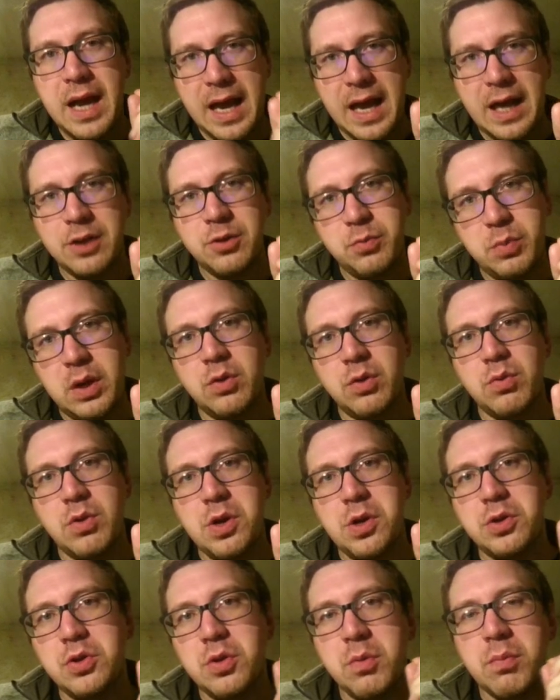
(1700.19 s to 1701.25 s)
aspect
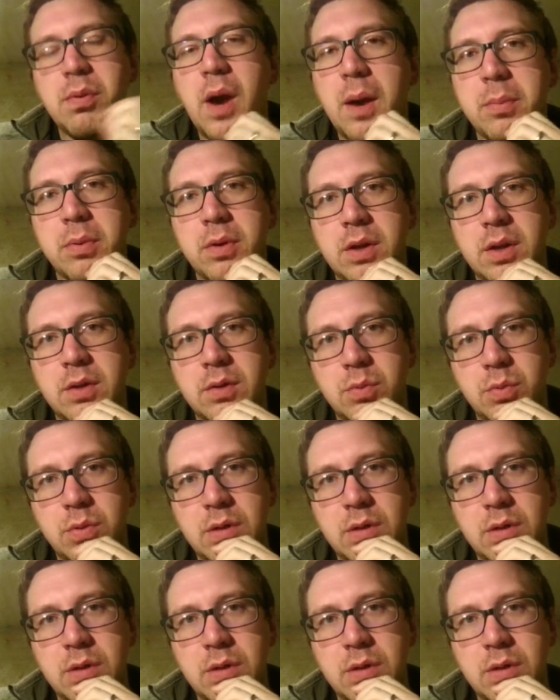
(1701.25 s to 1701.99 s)
ratio property